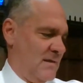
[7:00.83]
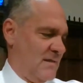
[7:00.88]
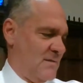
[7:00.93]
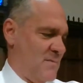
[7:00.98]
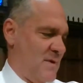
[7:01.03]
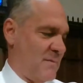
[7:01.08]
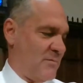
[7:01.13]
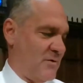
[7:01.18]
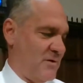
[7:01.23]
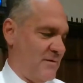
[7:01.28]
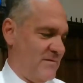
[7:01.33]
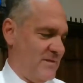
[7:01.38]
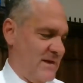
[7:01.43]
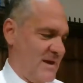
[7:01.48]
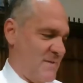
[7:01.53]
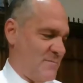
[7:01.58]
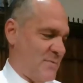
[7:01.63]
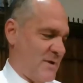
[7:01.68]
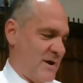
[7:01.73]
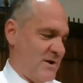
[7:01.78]
The memory of the
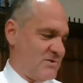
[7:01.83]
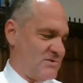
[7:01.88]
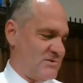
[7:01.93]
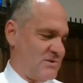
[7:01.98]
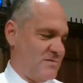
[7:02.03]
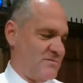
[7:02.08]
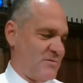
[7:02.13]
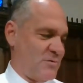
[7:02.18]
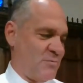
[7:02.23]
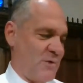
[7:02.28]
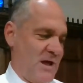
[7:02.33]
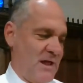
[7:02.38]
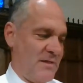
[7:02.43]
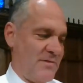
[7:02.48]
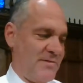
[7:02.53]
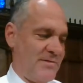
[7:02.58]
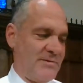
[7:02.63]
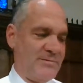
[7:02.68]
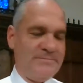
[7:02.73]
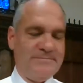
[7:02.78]
empire stood for
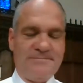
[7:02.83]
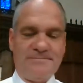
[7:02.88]
wealth,